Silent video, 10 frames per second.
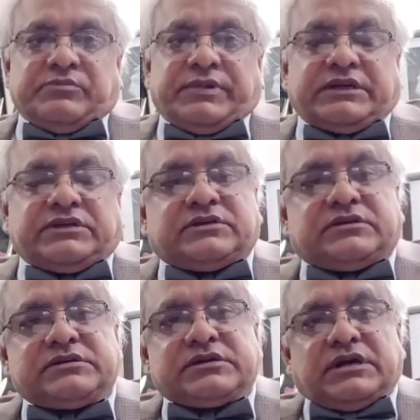But
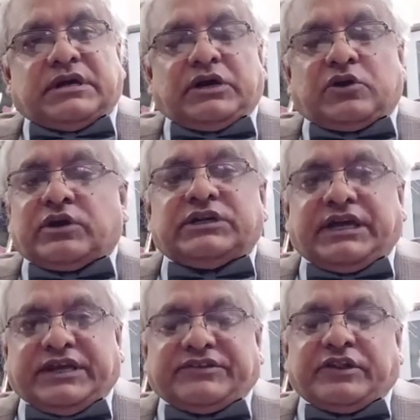Ronnie
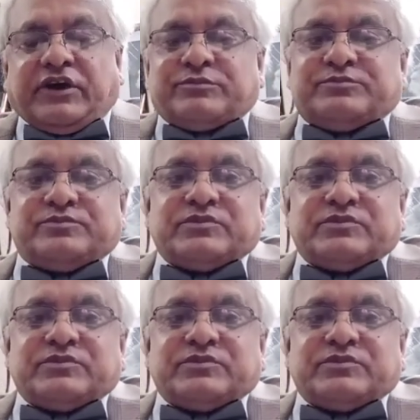Haslop,